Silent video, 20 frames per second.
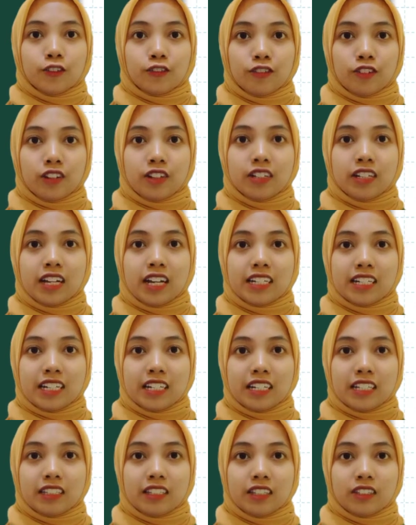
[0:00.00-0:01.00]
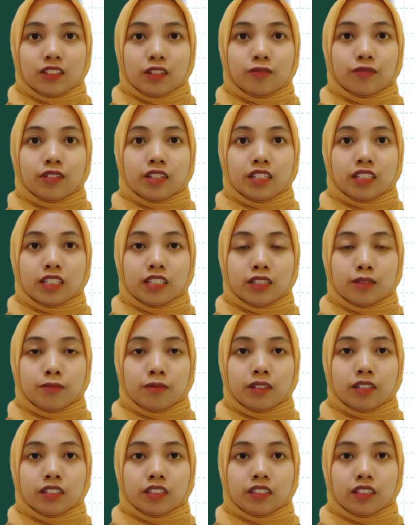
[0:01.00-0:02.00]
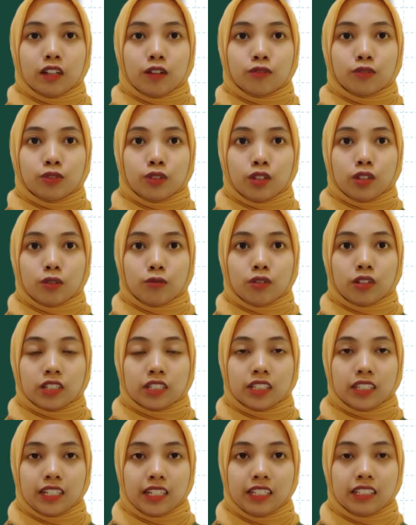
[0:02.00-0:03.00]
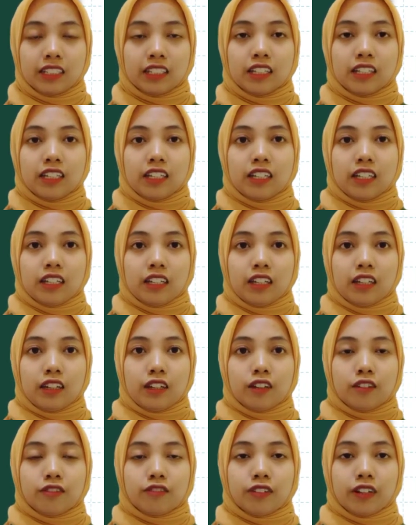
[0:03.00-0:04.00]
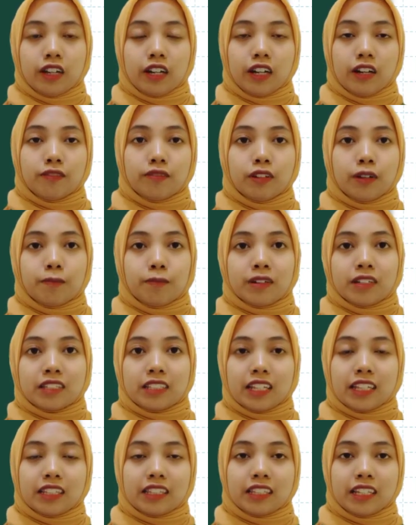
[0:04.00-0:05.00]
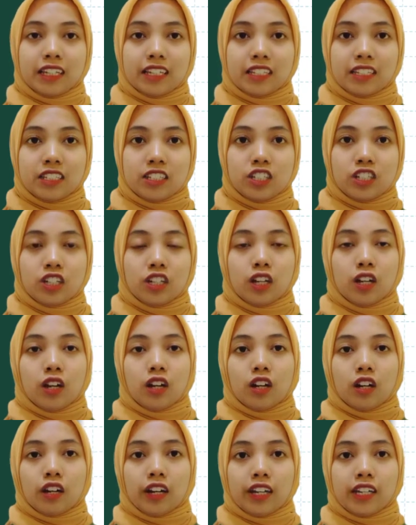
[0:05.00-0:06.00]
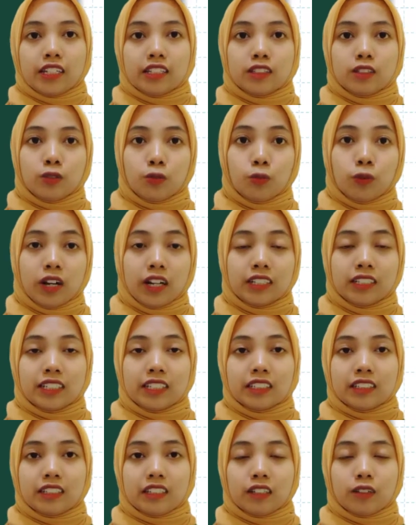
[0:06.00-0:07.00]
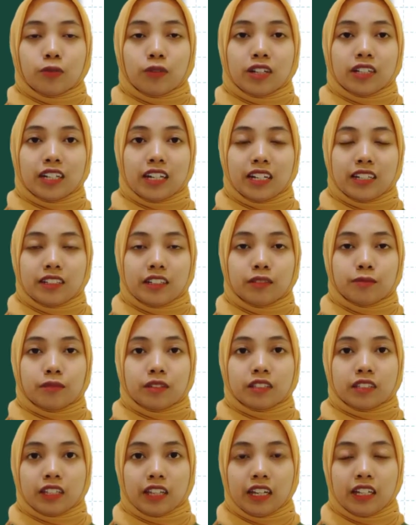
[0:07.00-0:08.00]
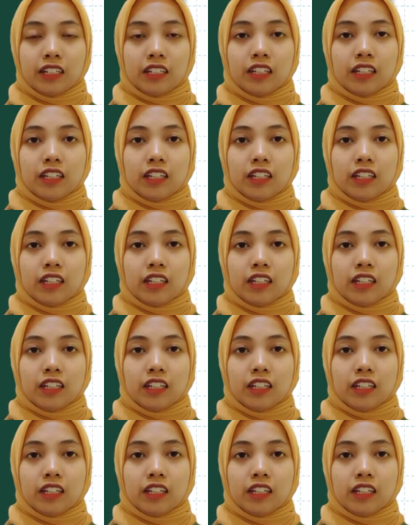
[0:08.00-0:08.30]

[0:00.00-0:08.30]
For the analysis of the eligibility of student worksheet, if have a percentage 81 until 100%,